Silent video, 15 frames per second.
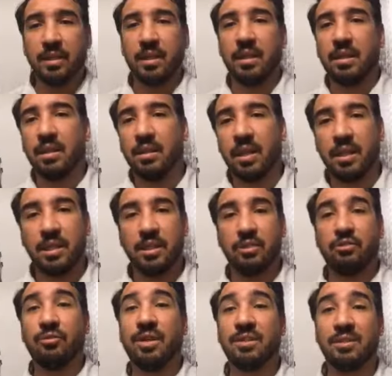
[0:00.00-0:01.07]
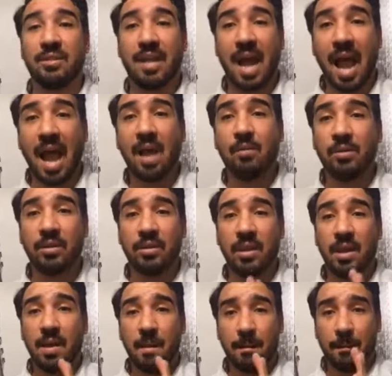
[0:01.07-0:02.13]
in the direction that I was
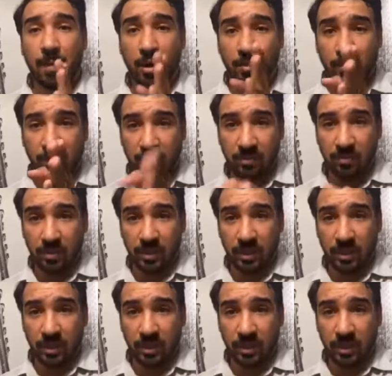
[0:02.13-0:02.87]
purposefully